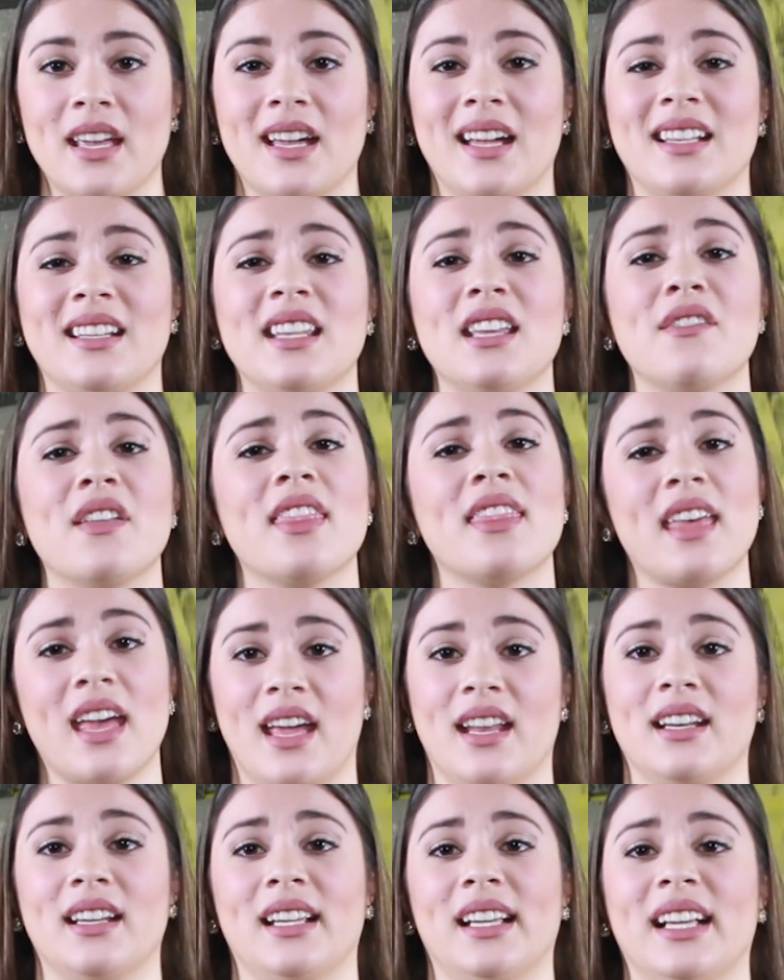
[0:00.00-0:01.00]
And even
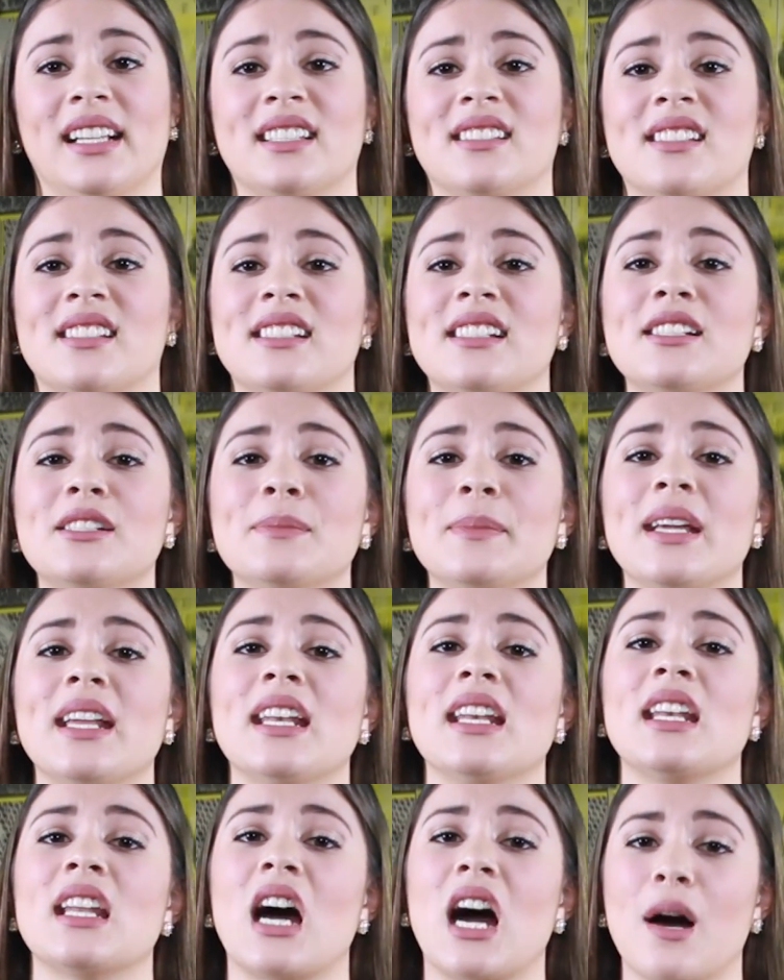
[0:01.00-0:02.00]
then, it still
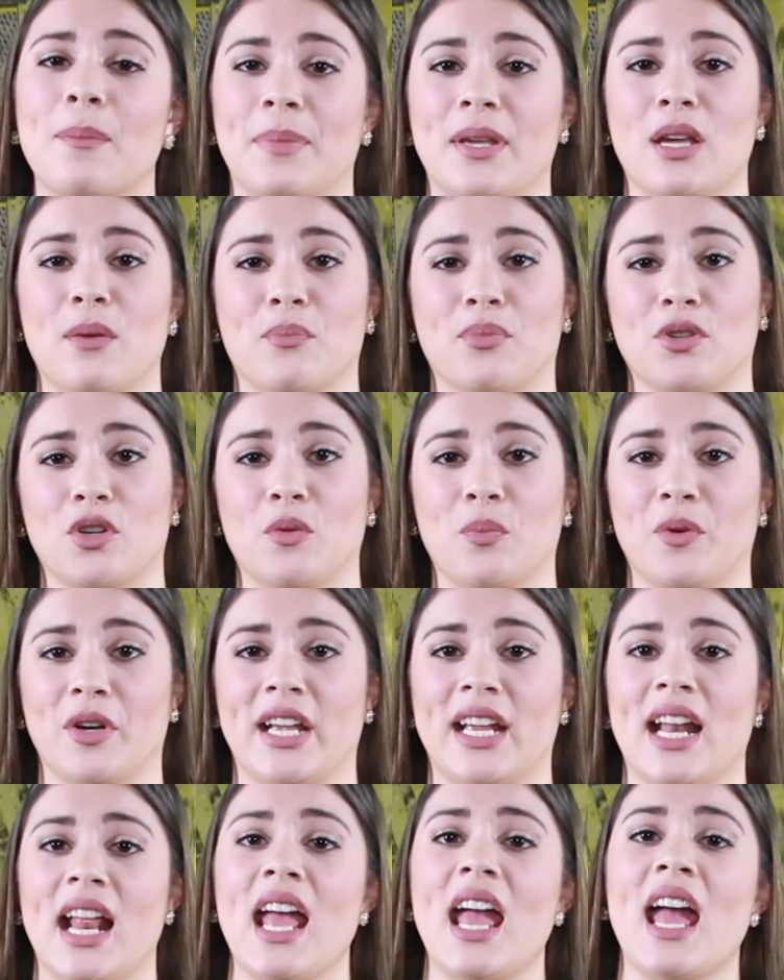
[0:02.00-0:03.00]
may not be
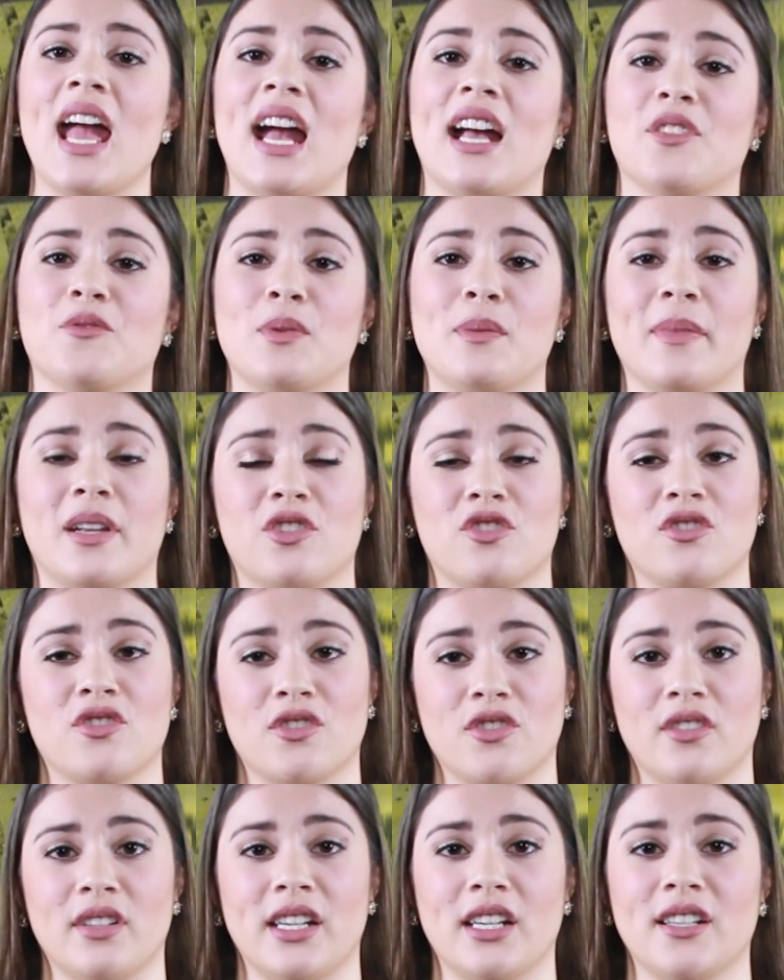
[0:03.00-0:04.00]
appropriate, as we mentioned
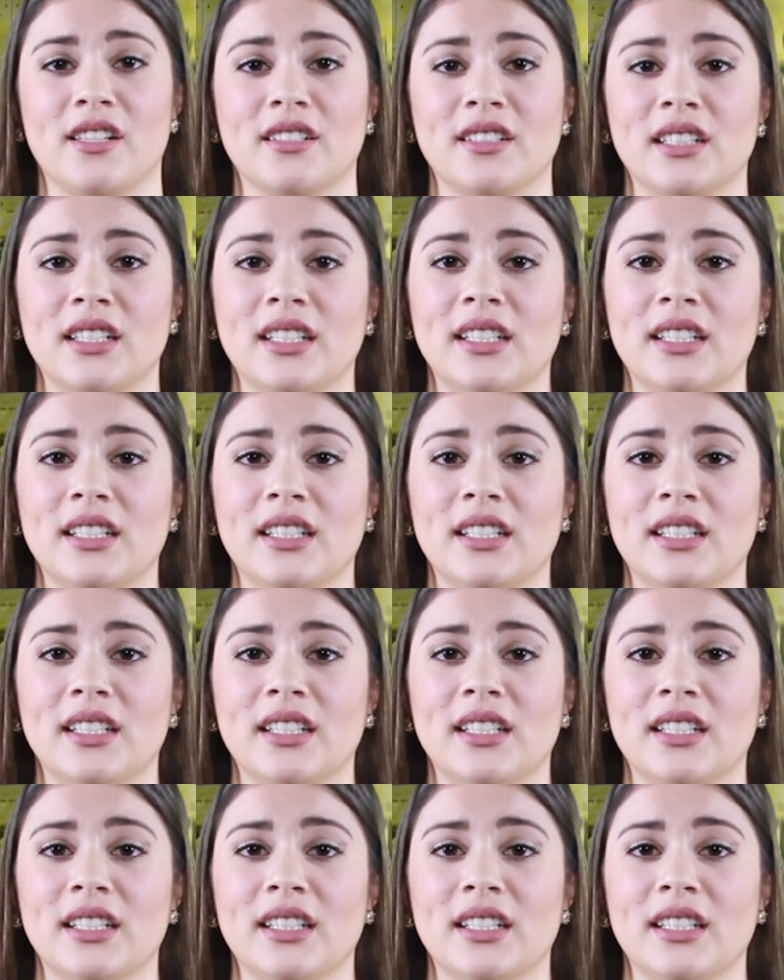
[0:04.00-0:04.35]
earlier.